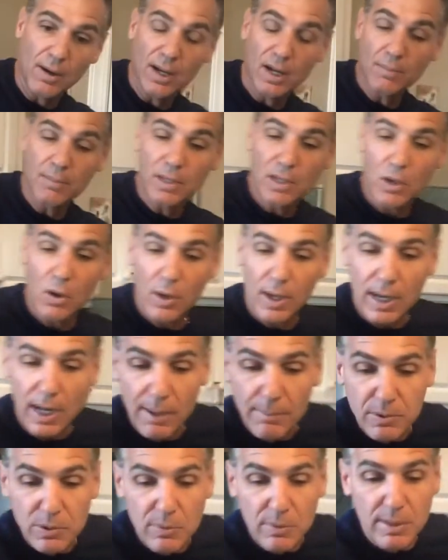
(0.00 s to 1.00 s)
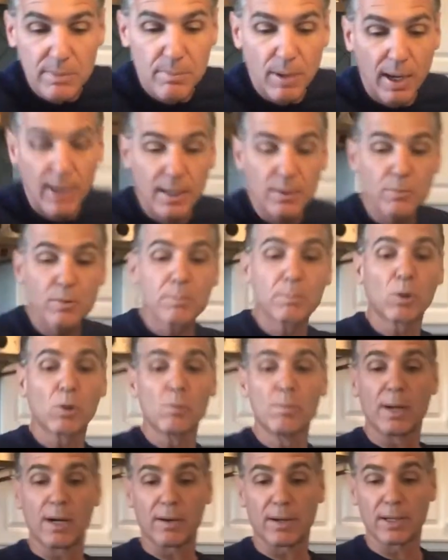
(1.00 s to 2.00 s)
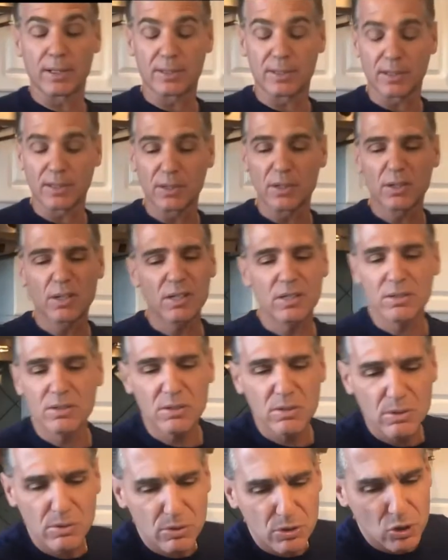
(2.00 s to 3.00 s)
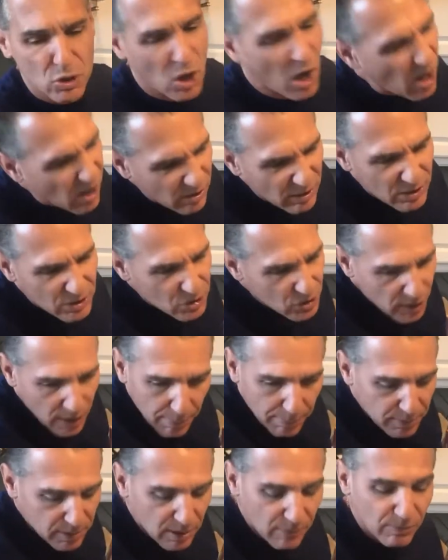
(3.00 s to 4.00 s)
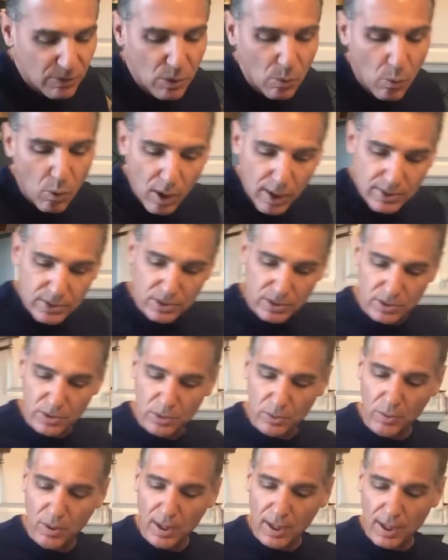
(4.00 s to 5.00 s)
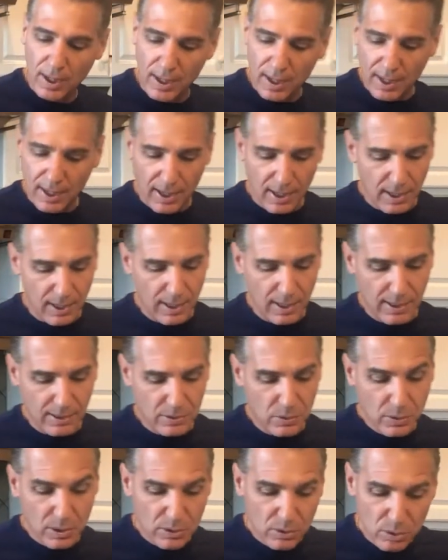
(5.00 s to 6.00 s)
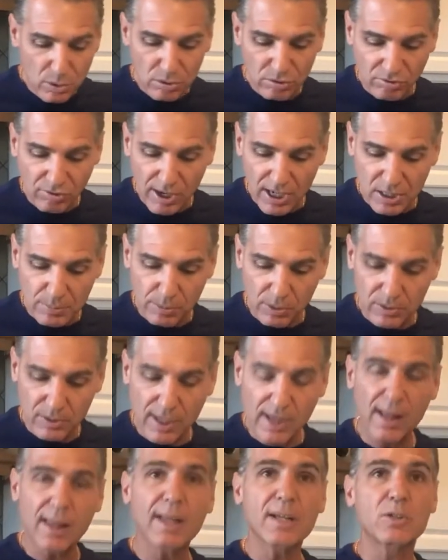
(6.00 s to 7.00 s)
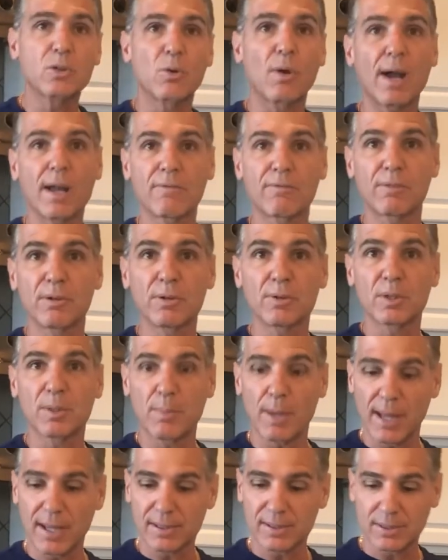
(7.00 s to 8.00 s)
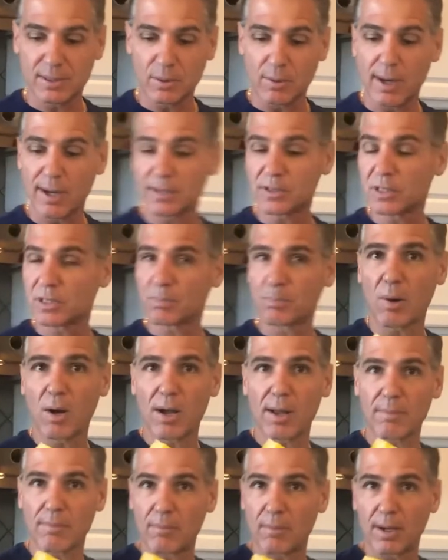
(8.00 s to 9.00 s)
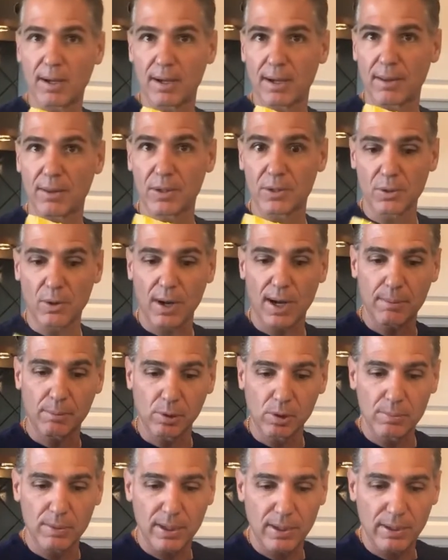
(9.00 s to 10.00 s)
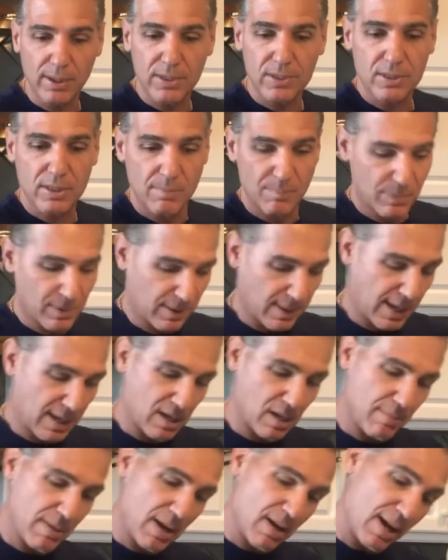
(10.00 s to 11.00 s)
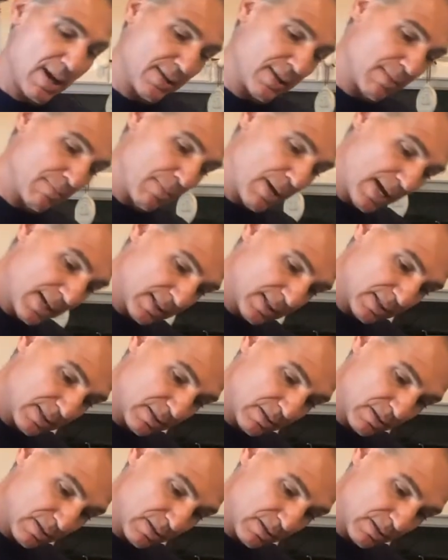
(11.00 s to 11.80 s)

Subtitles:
I'm going to go ahead. I'm doing mine with blueberries. Now you can use chocolate chips if you want to. You can use fresh blueberries. I like dry fruit the best, so I just bought the dry blueberries. They come out, I think, best.